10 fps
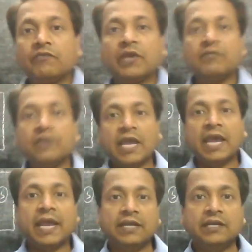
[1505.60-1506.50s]
when we
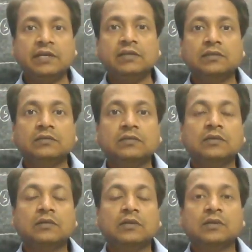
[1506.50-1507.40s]
added
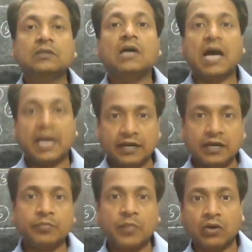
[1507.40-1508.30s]
the
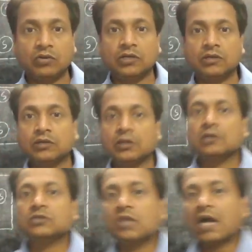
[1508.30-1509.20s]
iron powder,
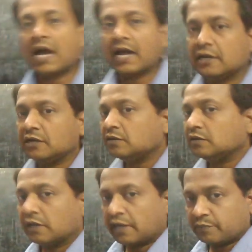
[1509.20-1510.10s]
so the iron
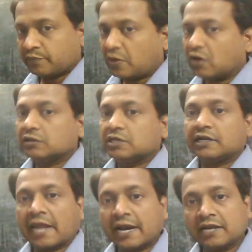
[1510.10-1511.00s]
or
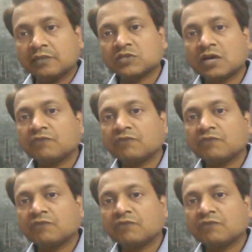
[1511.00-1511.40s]
that atoms of